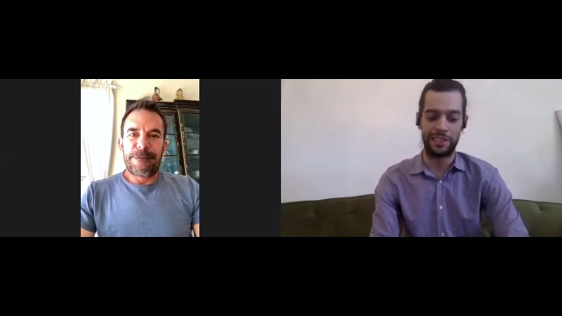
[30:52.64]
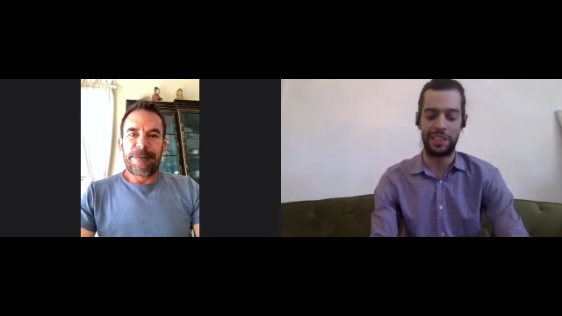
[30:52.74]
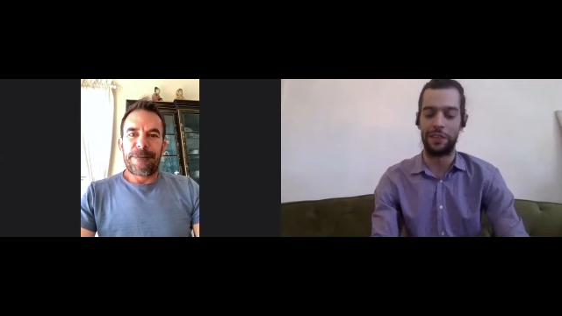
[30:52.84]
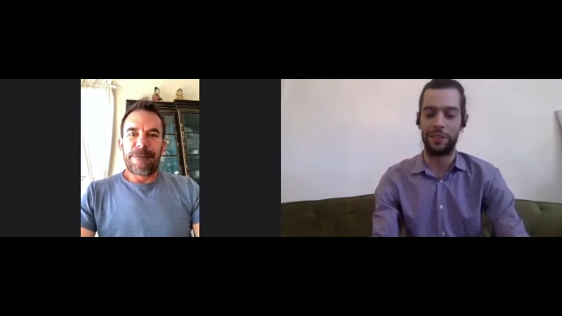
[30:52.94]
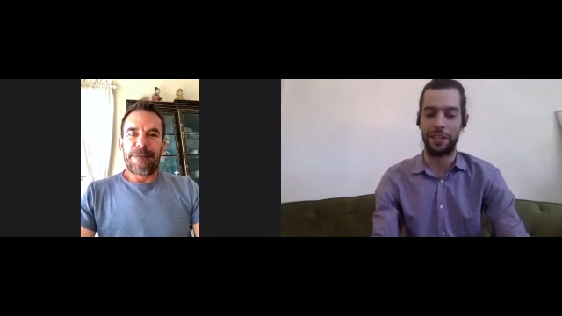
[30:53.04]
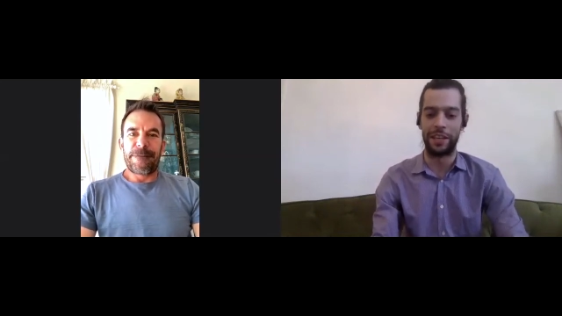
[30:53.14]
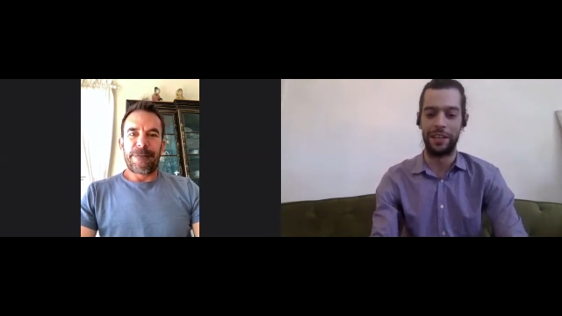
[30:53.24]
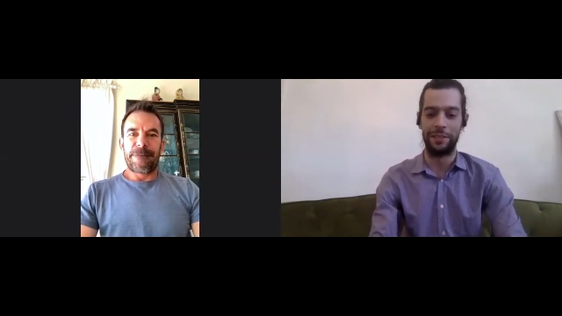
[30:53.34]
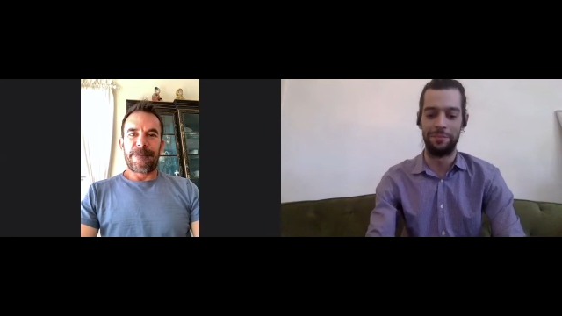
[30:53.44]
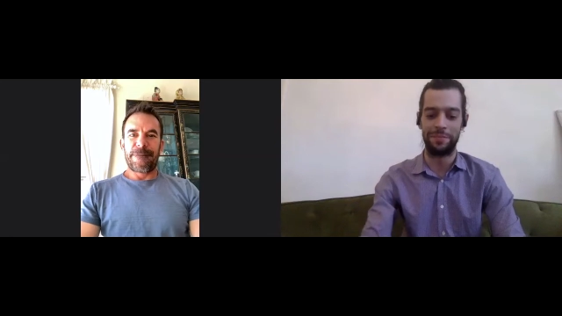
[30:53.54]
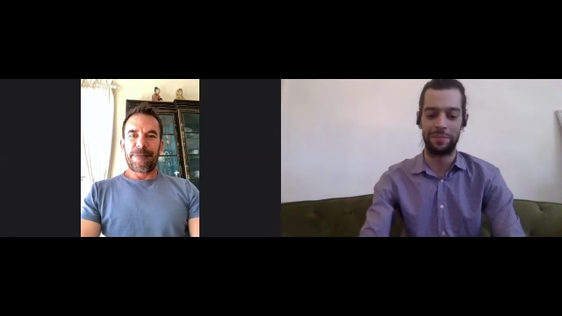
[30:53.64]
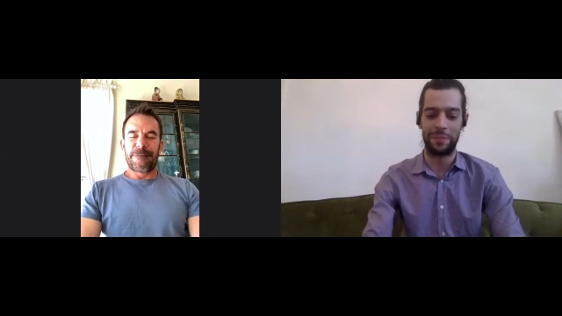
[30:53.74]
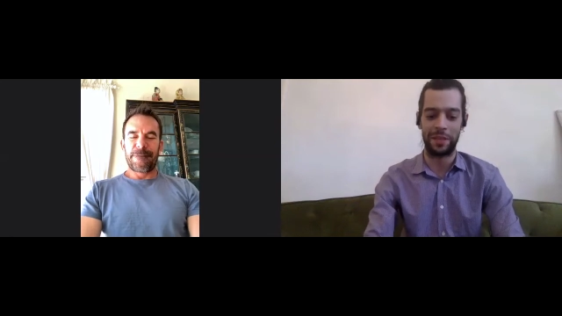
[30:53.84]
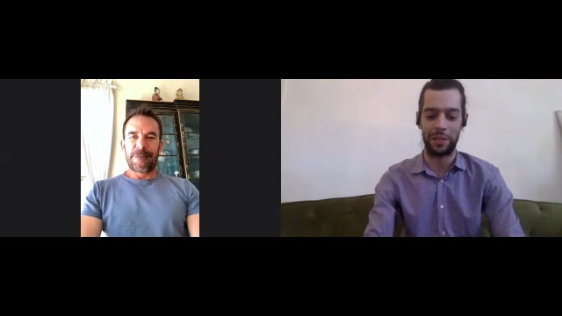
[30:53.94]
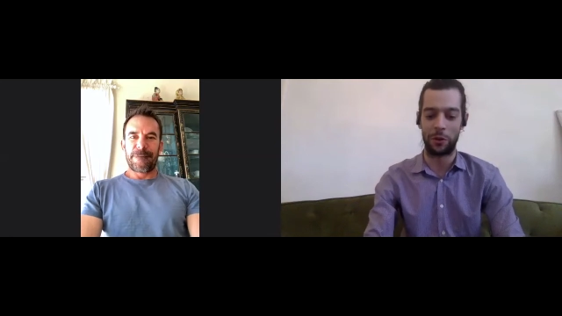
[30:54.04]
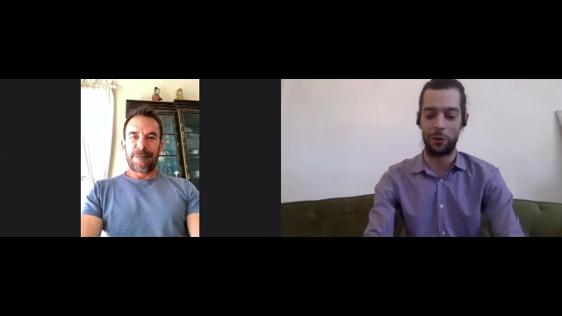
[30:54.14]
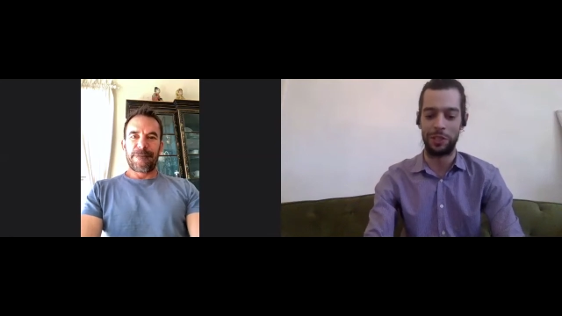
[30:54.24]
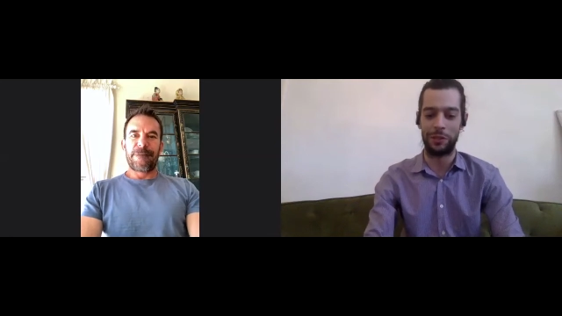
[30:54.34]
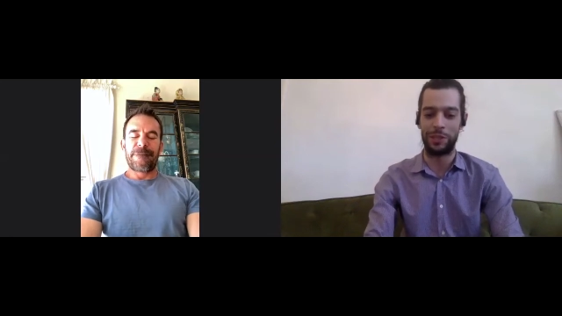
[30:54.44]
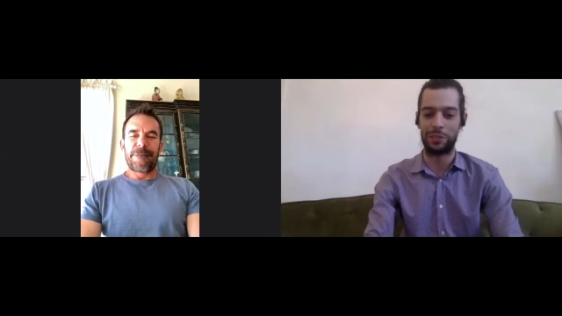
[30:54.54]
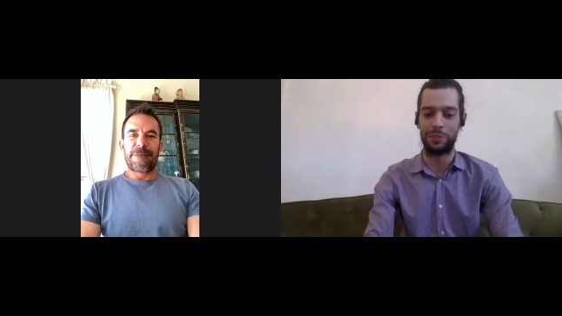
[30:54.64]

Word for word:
Speaker 1: this is kind of a, a, a, corny question,